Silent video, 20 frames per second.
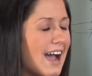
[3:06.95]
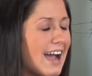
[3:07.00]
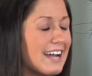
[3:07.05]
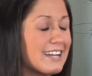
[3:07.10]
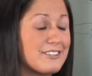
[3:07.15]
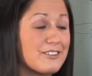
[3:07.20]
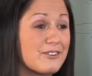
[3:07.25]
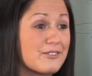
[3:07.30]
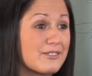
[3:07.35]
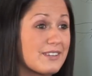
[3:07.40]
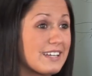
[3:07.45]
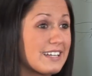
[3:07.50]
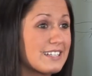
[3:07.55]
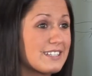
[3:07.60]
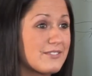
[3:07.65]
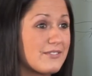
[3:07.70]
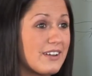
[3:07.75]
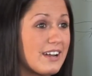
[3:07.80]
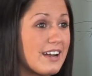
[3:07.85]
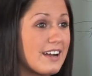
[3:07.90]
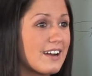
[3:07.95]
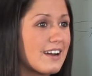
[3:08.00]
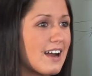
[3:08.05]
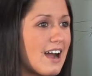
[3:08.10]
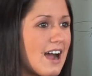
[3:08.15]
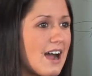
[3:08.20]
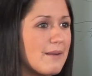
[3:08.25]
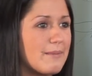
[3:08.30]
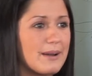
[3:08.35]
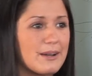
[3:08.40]
I don't think it's fair.
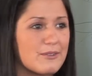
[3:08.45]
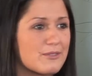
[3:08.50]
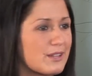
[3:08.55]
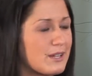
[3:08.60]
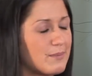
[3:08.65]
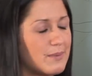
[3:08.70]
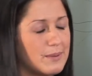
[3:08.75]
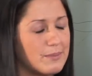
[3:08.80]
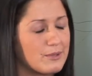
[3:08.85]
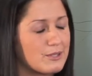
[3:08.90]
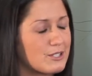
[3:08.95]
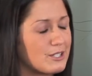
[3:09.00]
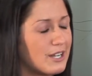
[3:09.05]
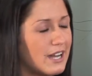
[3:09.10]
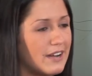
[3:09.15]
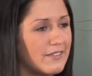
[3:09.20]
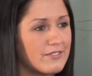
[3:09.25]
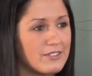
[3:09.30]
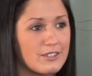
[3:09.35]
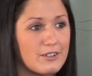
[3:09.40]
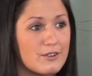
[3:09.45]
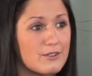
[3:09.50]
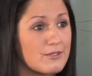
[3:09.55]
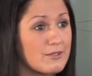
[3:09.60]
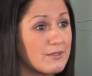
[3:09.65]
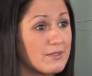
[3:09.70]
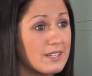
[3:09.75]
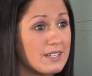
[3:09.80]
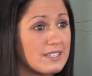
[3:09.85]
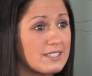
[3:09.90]
I don't think people should have to go through
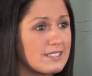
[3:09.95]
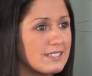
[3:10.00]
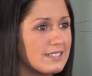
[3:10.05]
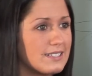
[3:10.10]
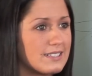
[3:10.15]
this.